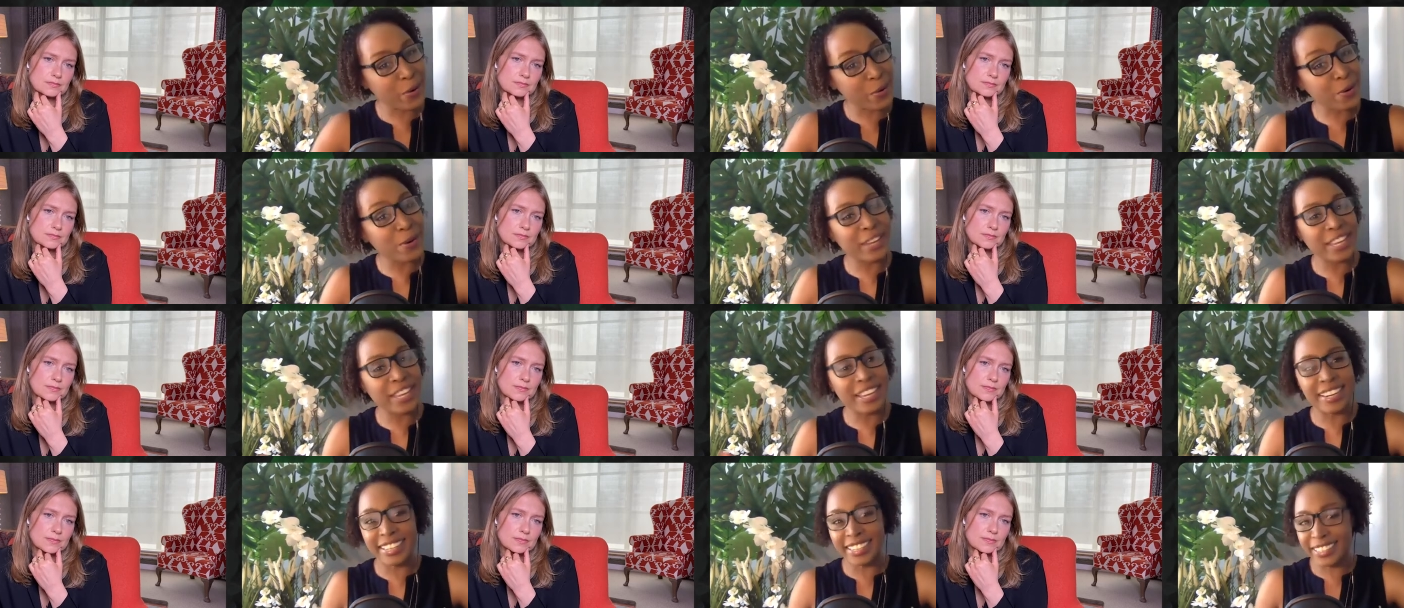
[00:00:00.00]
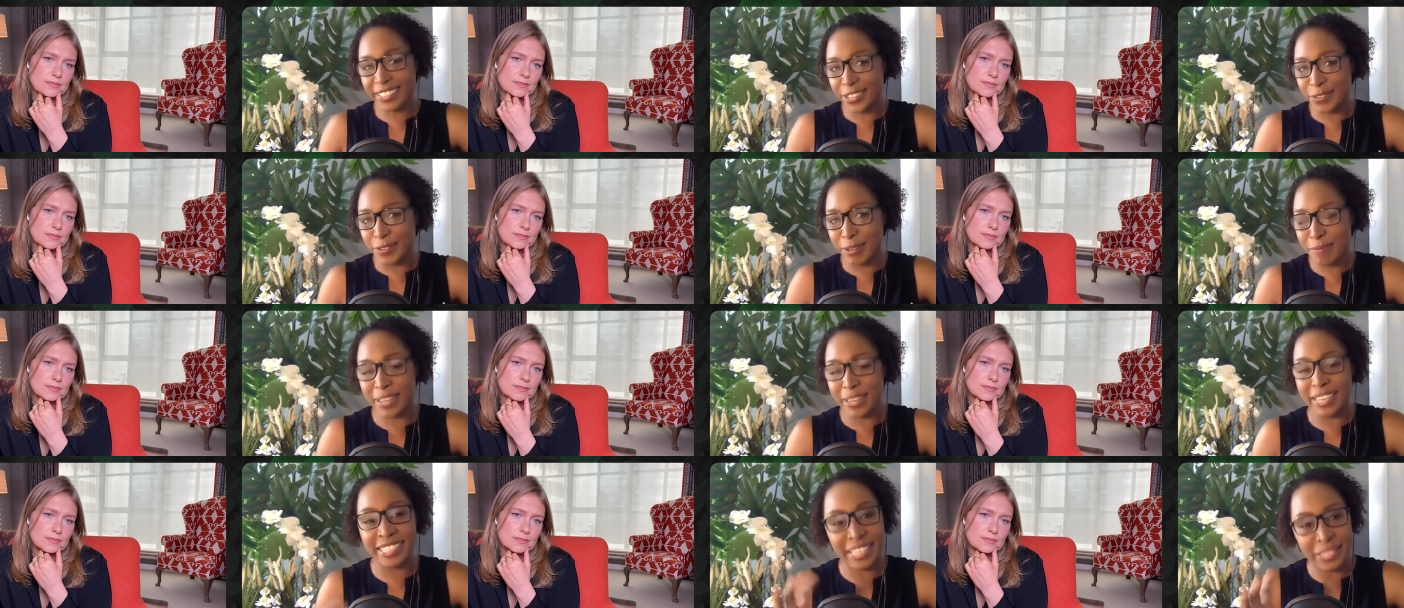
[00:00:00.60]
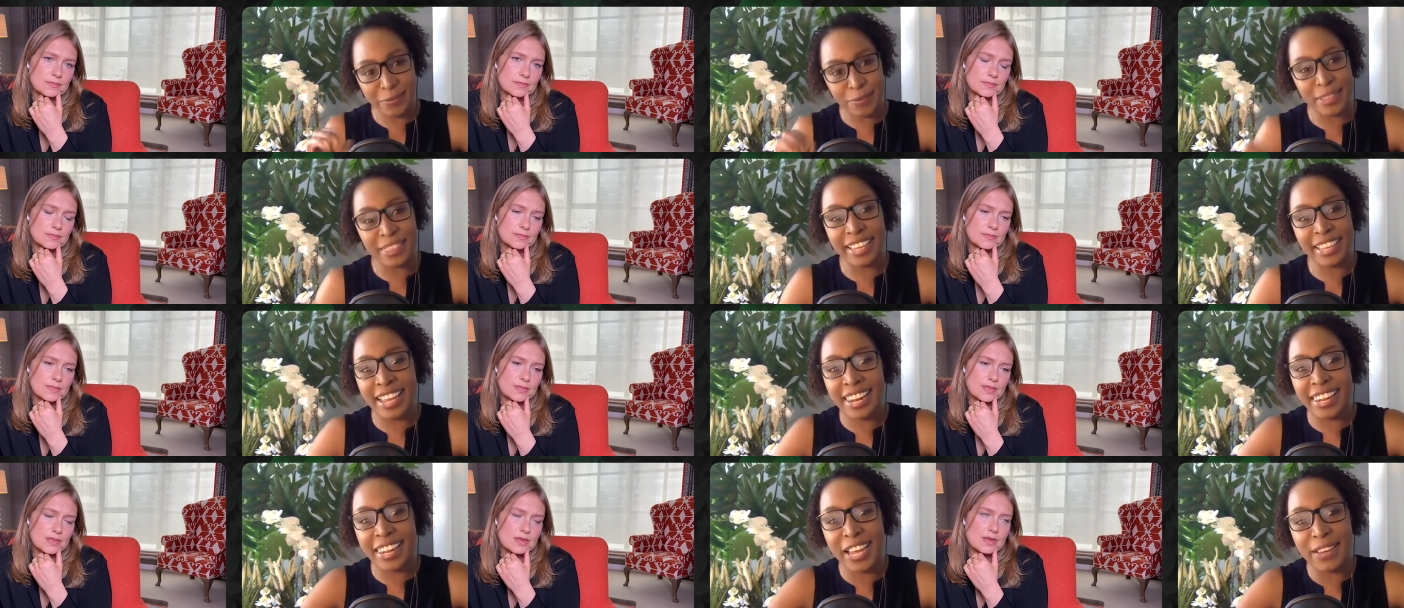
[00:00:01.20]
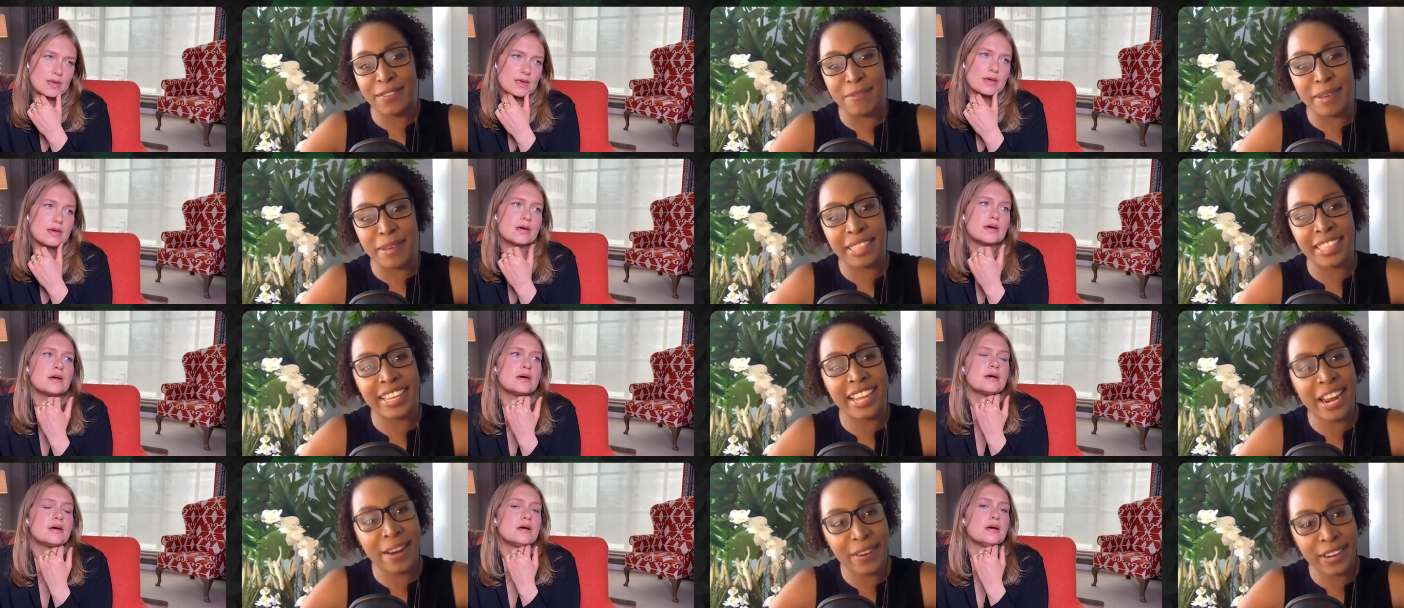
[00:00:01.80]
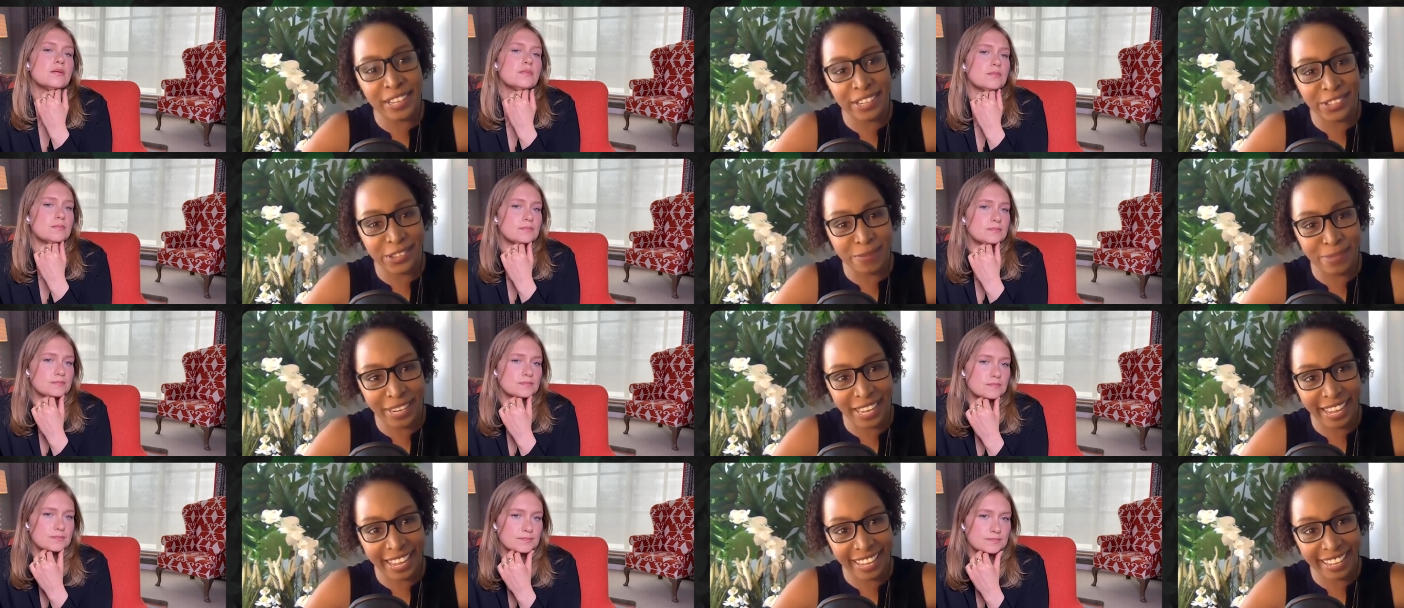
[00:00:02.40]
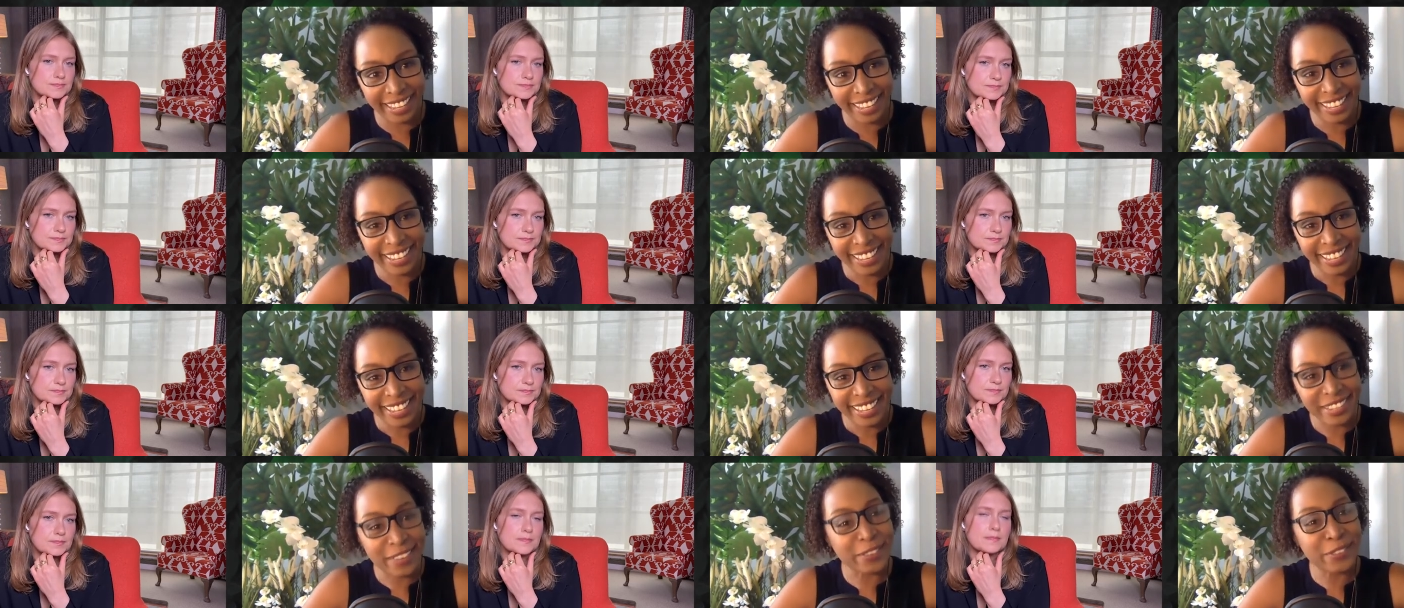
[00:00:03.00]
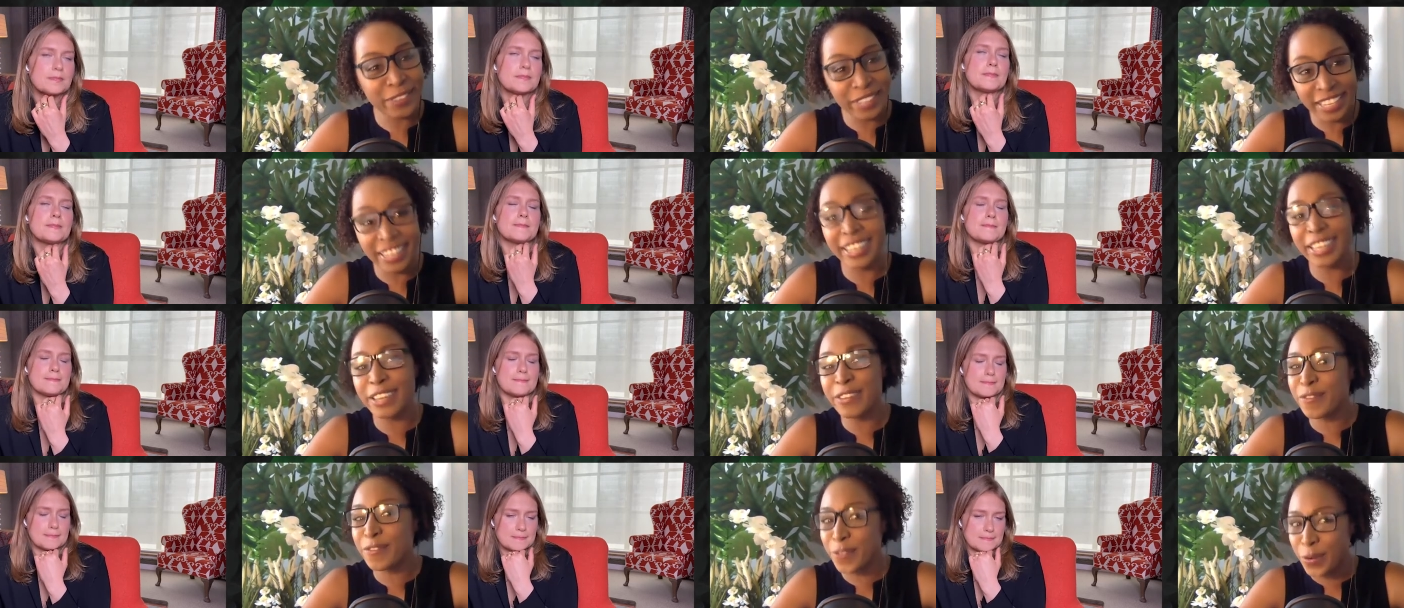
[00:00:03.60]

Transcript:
Speaker 1: quirkiness to it because that's one thing I love about the characters you play. Mm-hmm. So I was really mm. looking